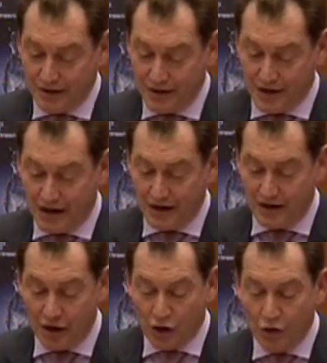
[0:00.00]
uh, a
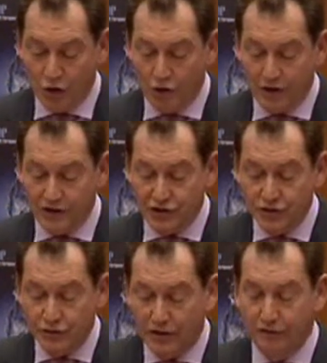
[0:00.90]
core
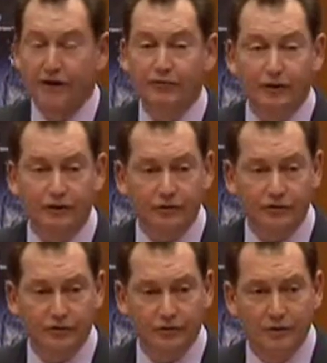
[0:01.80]
issue of governance,